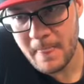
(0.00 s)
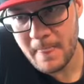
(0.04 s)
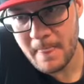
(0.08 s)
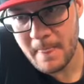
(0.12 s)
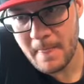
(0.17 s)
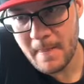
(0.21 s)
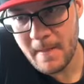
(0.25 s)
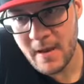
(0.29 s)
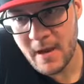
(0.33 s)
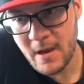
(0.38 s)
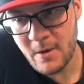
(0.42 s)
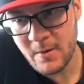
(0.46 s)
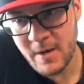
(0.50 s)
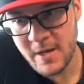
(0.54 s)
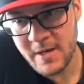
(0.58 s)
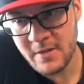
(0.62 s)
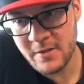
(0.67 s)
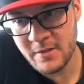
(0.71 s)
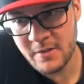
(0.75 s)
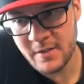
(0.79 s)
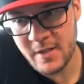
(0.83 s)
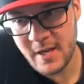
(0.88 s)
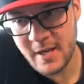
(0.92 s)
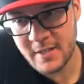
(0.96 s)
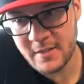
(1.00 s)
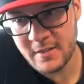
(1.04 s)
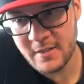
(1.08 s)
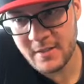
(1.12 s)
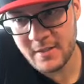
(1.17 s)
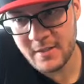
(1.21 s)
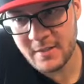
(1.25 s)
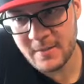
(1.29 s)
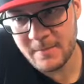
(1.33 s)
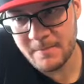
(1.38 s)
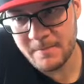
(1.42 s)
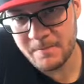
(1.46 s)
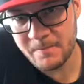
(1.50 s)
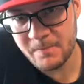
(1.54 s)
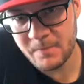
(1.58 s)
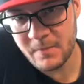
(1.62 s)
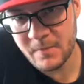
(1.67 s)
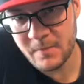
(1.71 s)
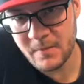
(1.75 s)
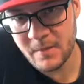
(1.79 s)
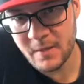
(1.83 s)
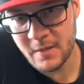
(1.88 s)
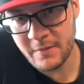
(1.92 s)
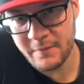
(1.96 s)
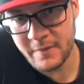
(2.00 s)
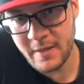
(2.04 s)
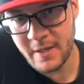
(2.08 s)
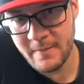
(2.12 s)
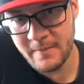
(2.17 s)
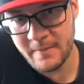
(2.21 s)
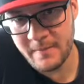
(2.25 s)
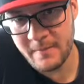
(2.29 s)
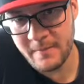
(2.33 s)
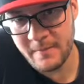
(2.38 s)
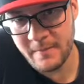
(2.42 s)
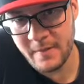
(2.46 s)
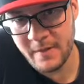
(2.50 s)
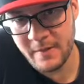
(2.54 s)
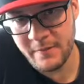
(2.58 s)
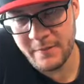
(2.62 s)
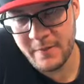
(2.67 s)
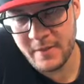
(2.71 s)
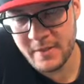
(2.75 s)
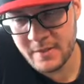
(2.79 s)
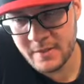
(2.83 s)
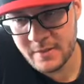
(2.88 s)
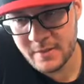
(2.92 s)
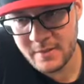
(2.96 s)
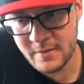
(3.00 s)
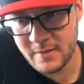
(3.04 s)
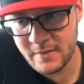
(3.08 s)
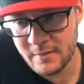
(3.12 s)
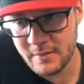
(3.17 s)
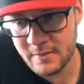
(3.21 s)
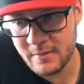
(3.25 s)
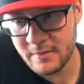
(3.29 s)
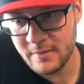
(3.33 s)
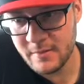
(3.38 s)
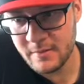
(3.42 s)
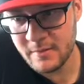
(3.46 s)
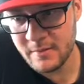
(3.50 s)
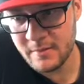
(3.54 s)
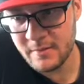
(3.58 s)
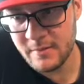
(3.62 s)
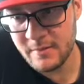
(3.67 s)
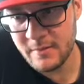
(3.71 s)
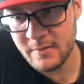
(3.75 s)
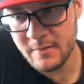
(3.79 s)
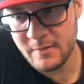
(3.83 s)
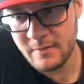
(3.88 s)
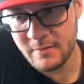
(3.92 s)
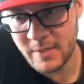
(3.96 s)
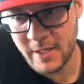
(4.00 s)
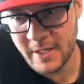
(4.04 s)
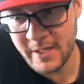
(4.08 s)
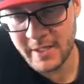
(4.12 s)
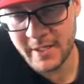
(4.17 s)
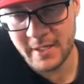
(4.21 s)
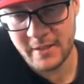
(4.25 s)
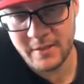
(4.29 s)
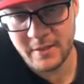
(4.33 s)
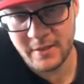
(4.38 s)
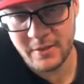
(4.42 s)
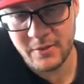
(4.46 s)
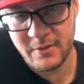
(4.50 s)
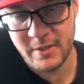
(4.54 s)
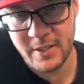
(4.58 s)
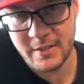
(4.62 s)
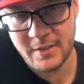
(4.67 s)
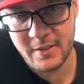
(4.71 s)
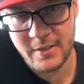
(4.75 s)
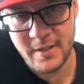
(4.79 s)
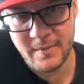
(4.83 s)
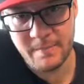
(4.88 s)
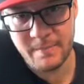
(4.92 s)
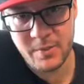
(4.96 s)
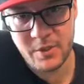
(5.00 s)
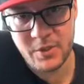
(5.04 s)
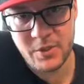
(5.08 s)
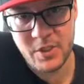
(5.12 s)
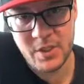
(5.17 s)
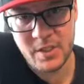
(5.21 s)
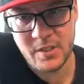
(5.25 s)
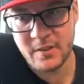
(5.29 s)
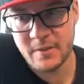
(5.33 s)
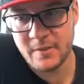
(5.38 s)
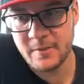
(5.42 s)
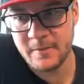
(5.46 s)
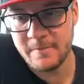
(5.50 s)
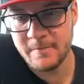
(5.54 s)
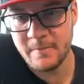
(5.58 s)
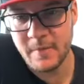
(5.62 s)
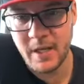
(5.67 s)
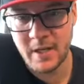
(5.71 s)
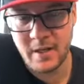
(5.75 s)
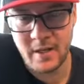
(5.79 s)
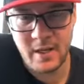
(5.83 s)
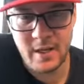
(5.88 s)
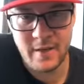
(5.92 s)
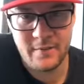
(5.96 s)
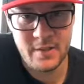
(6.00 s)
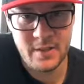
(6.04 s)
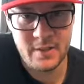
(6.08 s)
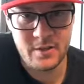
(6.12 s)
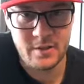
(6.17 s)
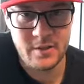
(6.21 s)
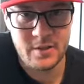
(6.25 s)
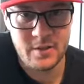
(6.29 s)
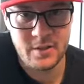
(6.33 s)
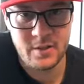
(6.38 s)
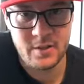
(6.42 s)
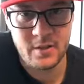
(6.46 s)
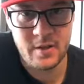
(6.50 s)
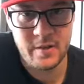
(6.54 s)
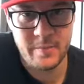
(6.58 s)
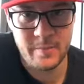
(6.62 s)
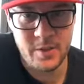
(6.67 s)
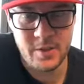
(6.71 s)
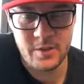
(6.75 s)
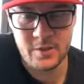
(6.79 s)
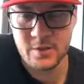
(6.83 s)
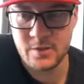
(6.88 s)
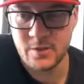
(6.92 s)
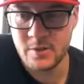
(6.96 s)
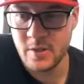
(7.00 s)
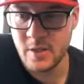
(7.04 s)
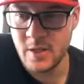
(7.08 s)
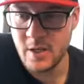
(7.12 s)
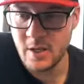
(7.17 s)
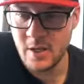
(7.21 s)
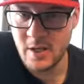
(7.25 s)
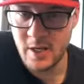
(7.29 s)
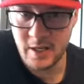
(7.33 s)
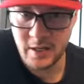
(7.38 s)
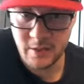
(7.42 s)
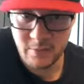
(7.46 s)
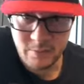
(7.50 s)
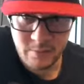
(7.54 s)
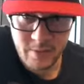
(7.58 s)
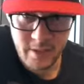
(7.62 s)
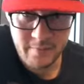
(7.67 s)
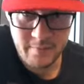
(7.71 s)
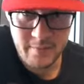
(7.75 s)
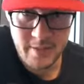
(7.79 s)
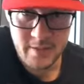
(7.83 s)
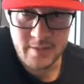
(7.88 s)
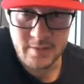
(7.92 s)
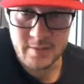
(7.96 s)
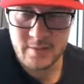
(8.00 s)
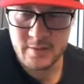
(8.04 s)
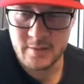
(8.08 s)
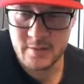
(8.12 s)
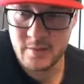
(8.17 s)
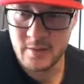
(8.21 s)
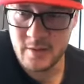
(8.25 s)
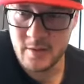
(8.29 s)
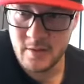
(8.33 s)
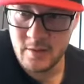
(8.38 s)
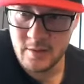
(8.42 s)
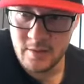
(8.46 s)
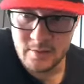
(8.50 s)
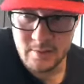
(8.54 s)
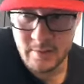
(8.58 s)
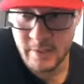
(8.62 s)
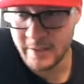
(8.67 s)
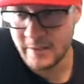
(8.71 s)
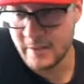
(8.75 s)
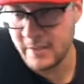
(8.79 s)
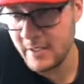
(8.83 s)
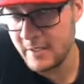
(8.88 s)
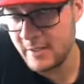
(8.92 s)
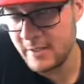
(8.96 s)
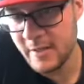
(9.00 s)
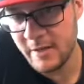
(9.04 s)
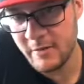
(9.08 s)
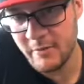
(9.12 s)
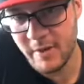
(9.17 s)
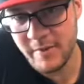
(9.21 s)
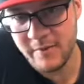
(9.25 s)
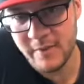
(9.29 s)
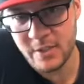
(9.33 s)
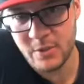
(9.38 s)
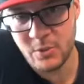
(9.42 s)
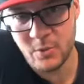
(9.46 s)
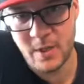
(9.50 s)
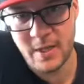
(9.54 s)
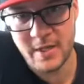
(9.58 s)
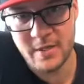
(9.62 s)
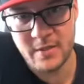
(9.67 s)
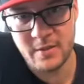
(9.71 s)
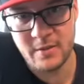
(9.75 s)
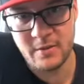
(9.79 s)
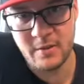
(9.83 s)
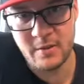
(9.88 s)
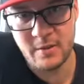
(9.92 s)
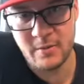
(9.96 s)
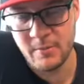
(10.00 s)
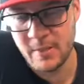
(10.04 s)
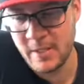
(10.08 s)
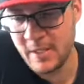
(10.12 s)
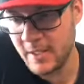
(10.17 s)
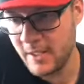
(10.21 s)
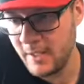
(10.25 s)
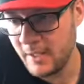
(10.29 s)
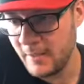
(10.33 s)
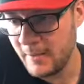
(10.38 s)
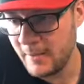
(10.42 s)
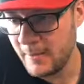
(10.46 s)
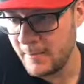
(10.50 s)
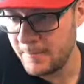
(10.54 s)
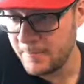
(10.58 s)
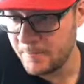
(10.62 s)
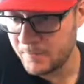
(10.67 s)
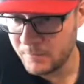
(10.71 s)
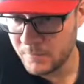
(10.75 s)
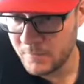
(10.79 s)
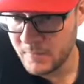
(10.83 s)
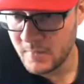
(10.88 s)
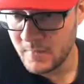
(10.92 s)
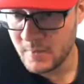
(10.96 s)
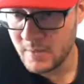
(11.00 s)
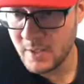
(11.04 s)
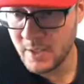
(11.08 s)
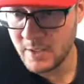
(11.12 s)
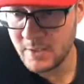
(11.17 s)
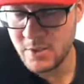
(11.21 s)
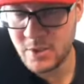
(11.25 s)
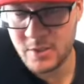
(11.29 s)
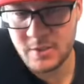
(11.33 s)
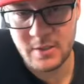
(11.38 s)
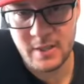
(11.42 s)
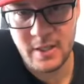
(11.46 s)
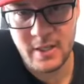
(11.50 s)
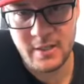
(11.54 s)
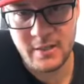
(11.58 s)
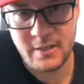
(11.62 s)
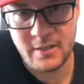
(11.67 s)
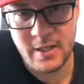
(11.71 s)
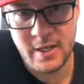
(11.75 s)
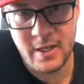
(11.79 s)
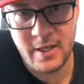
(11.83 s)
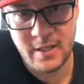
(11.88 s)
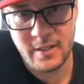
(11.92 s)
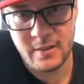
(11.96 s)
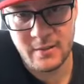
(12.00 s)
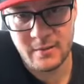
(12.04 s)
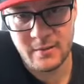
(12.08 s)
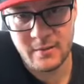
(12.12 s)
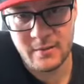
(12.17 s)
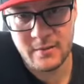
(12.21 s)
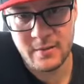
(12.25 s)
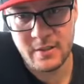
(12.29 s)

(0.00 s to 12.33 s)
How I do that is if it's running at the correct temperature, I can have it on the starter box. I can rev it, let's say rev it twice all the way, then just let it idle.